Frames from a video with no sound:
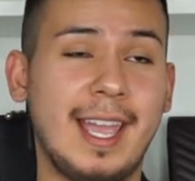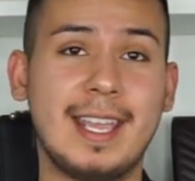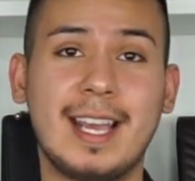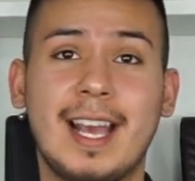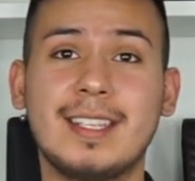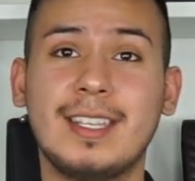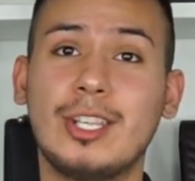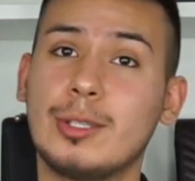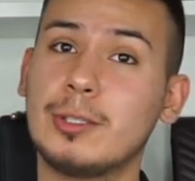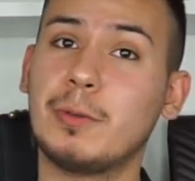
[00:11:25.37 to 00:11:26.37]
And yeah, guys, thank
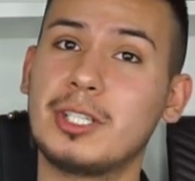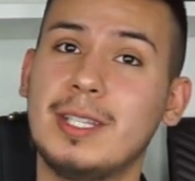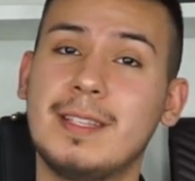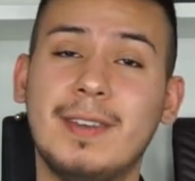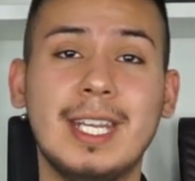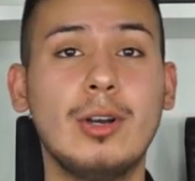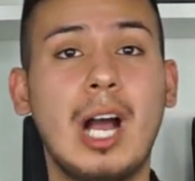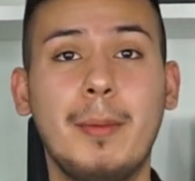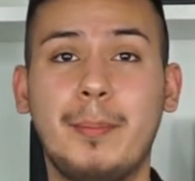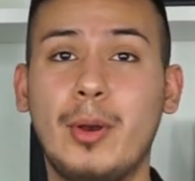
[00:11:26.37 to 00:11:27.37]
you so much for watching this video.
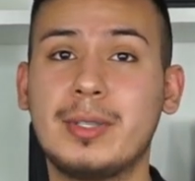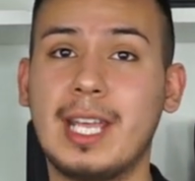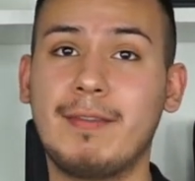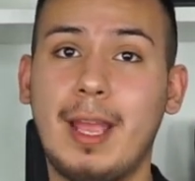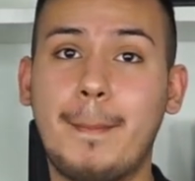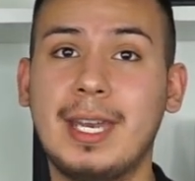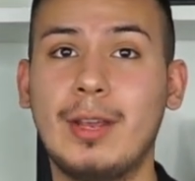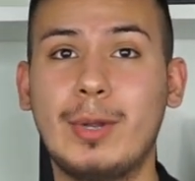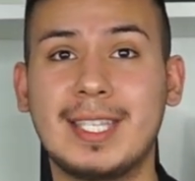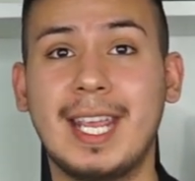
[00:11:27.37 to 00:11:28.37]
I'll post every
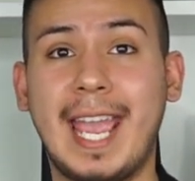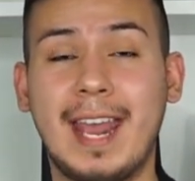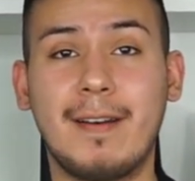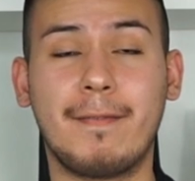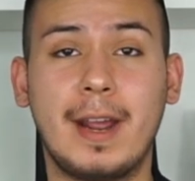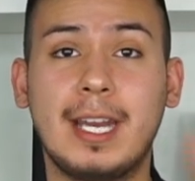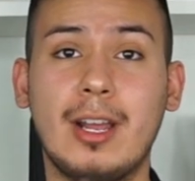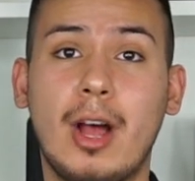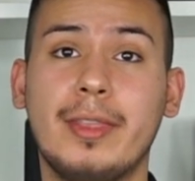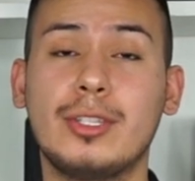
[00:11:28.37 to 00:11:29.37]
Monday, Wednesday, and Friday
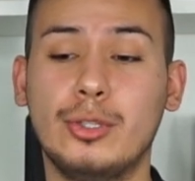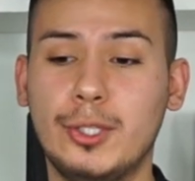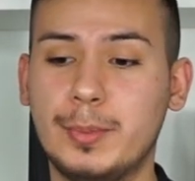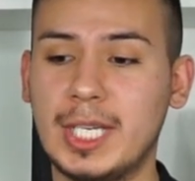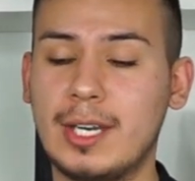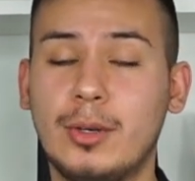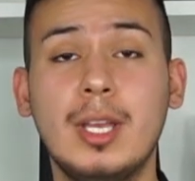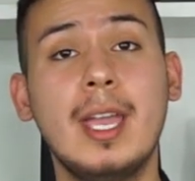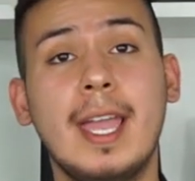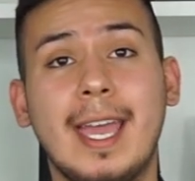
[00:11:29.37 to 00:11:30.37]
on this YouTube channel.
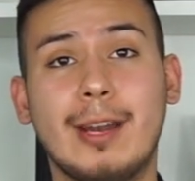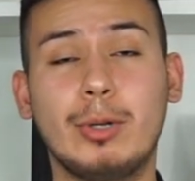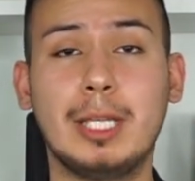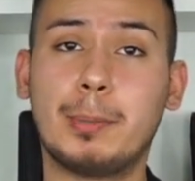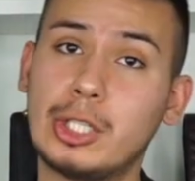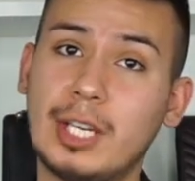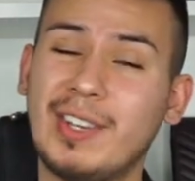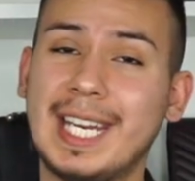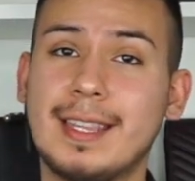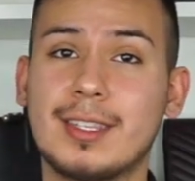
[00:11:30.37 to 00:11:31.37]
And I really appreciate if
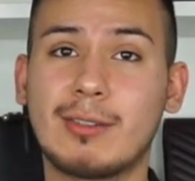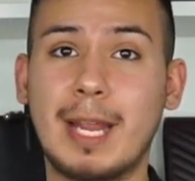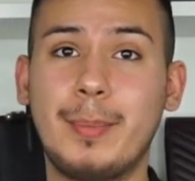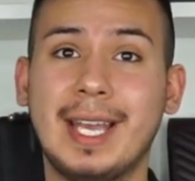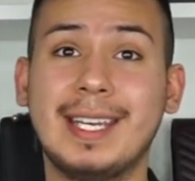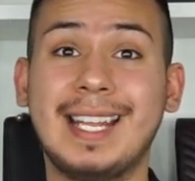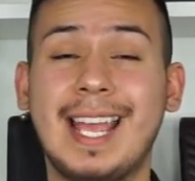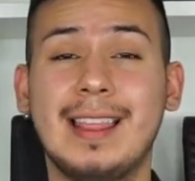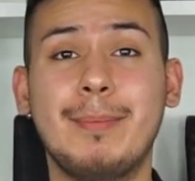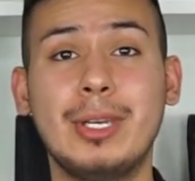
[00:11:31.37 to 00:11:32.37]
you can hit the subscribe button
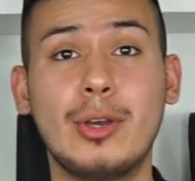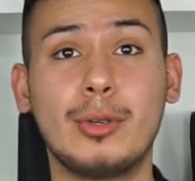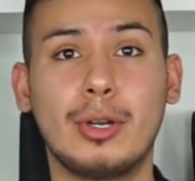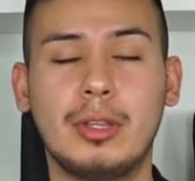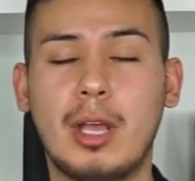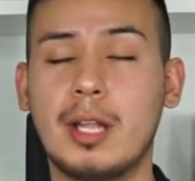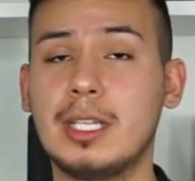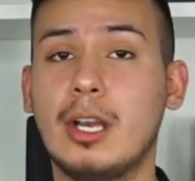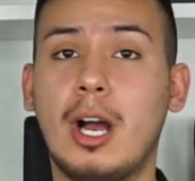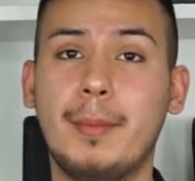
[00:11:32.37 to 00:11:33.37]
and let me know your
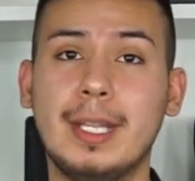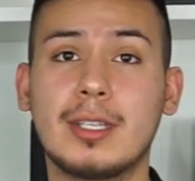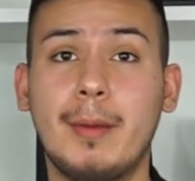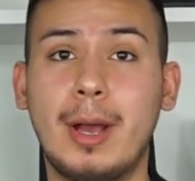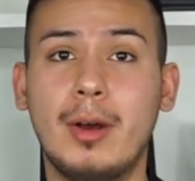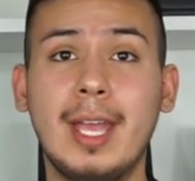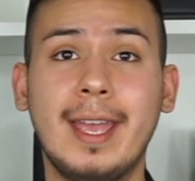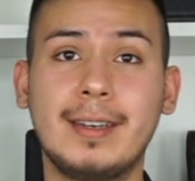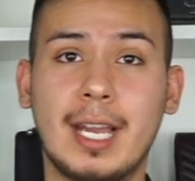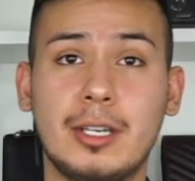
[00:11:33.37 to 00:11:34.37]
thoughts and comments about
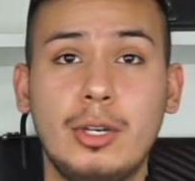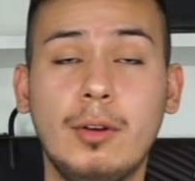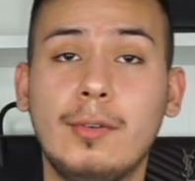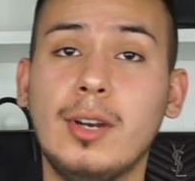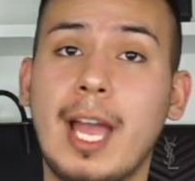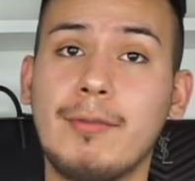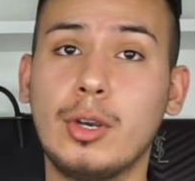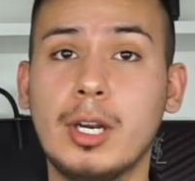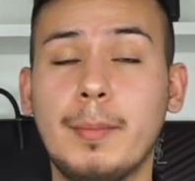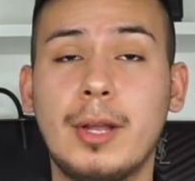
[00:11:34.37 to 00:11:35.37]
Dagne Dover. Have you
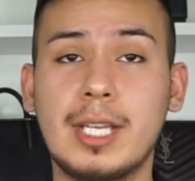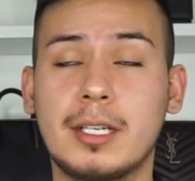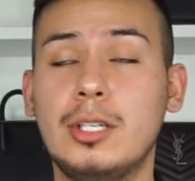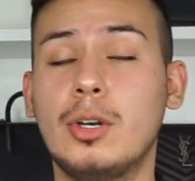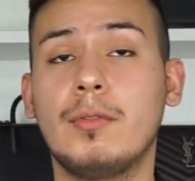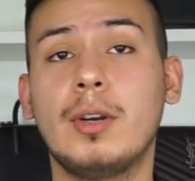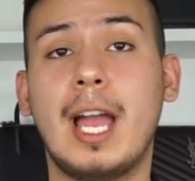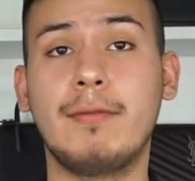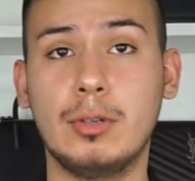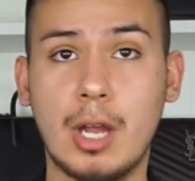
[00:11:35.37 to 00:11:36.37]
heard about Dagne Dover?
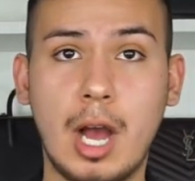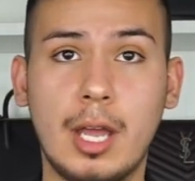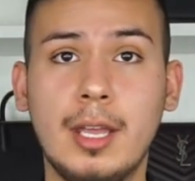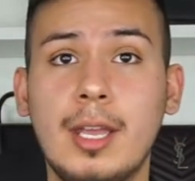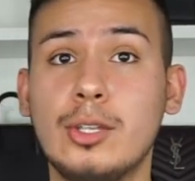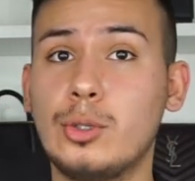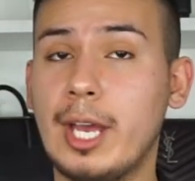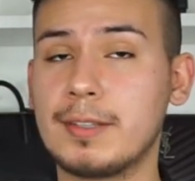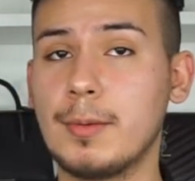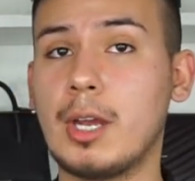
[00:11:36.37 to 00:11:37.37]
Have you not? Do you
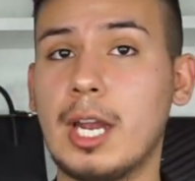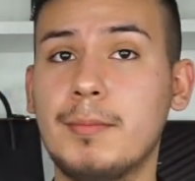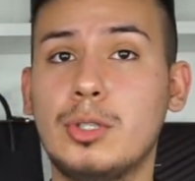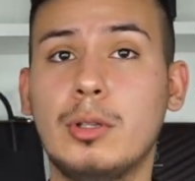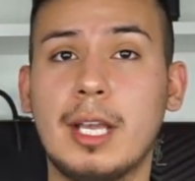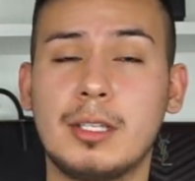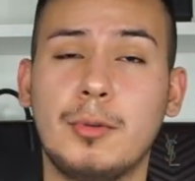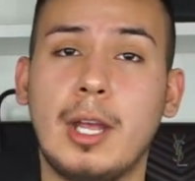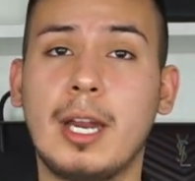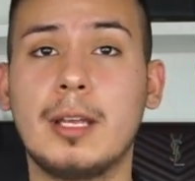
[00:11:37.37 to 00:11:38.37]
have some of the items? Do you like some
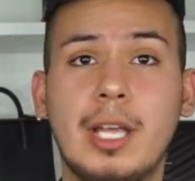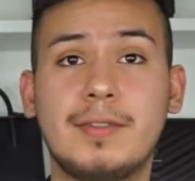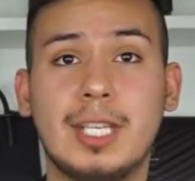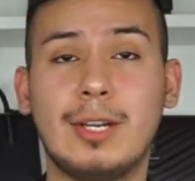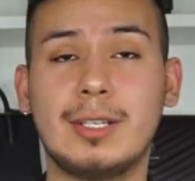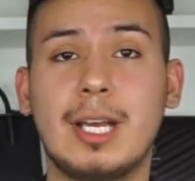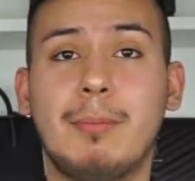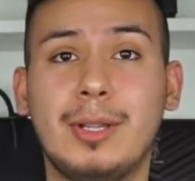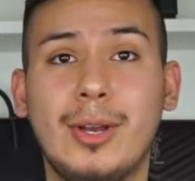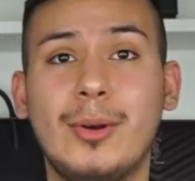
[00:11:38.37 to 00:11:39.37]
of the items? I'd love to hear it down
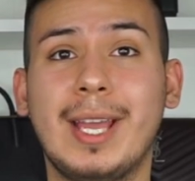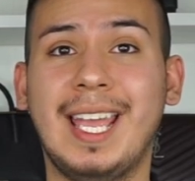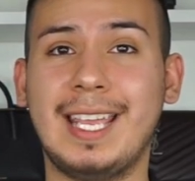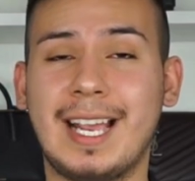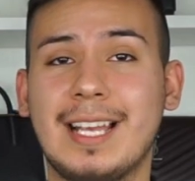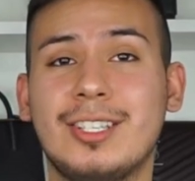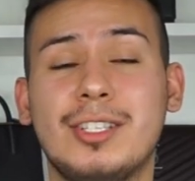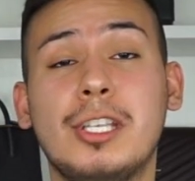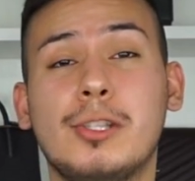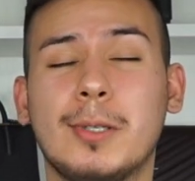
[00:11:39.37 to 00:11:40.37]
below. And yeah, guys,
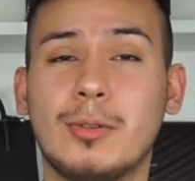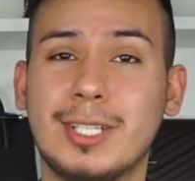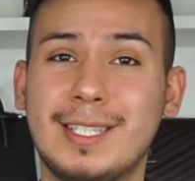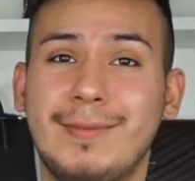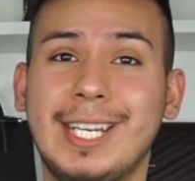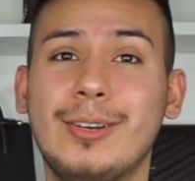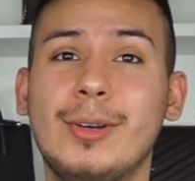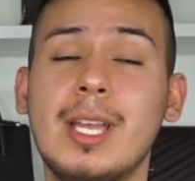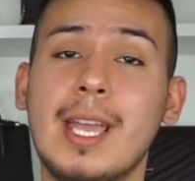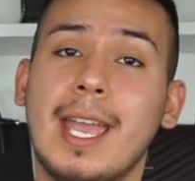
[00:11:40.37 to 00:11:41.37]
just thank you so much for watching this
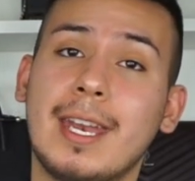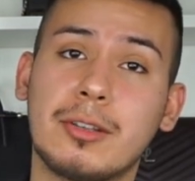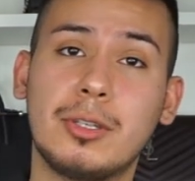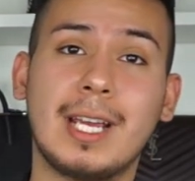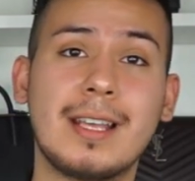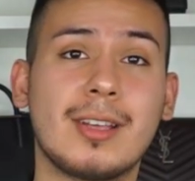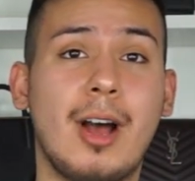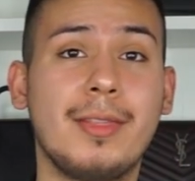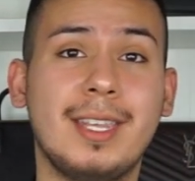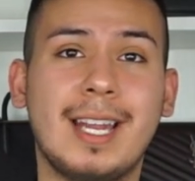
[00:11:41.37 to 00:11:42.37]
video. And I'll see you guys
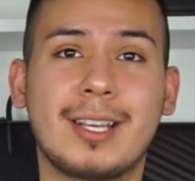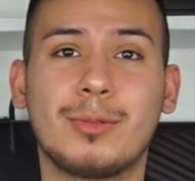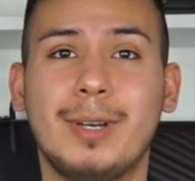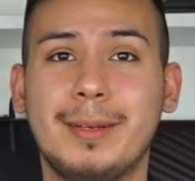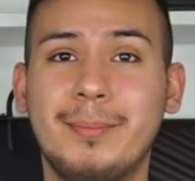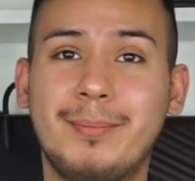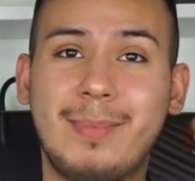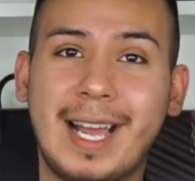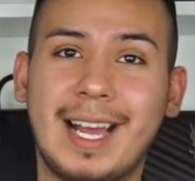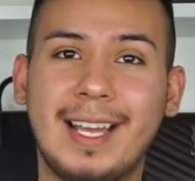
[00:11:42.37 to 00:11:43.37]
on the next one.
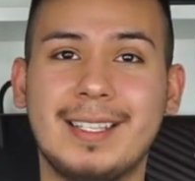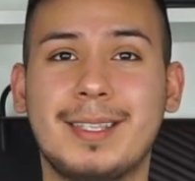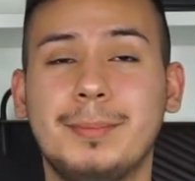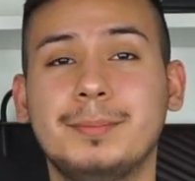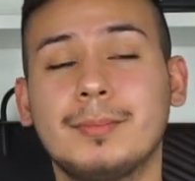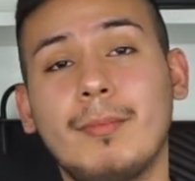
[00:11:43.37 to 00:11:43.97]
Bye, guys.